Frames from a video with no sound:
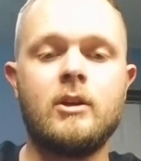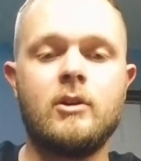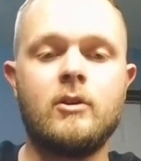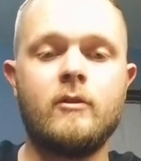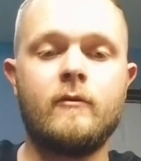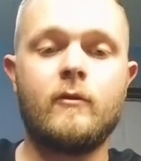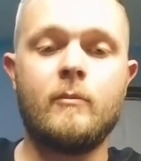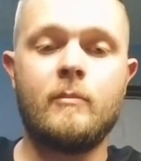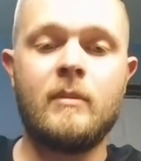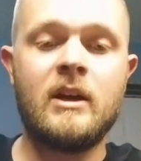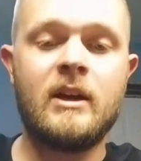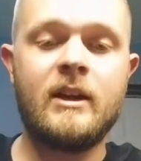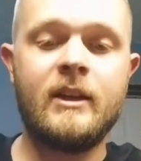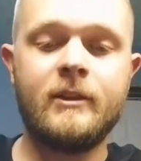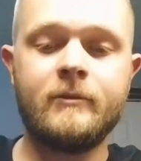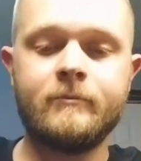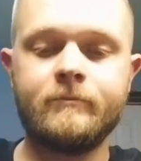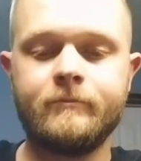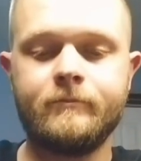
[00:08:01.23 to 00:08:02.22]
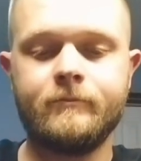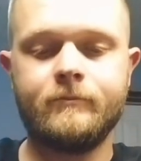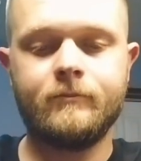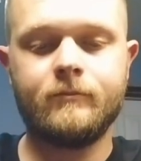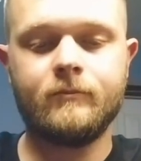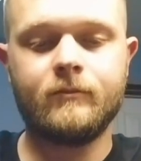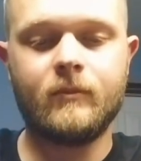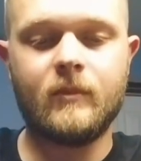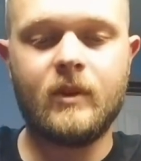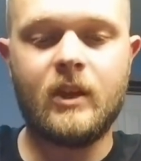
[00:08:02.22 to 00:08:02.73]
For mine,
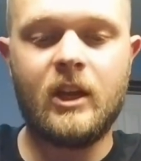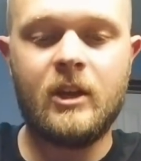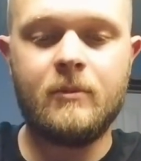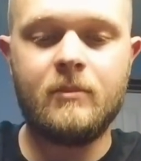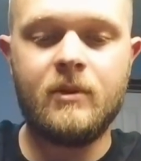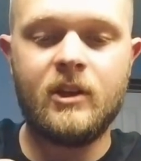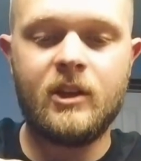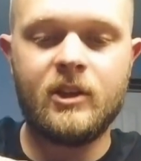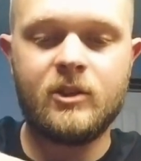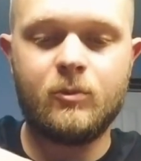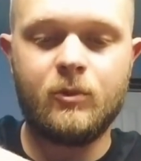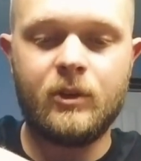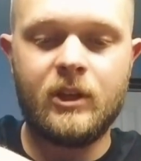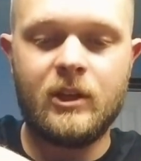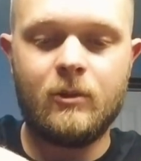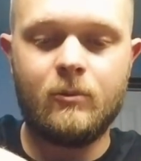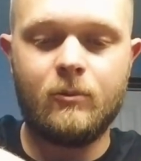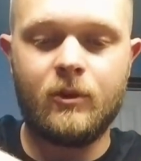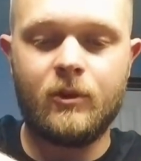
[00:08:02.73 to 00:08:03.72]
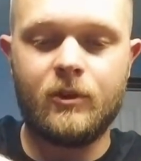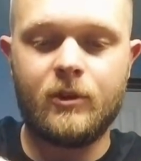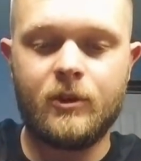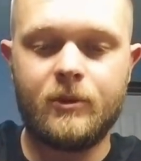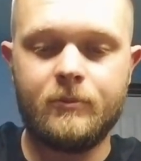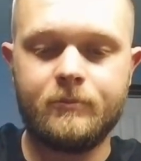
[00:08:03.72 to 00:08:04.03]
ABS will not work.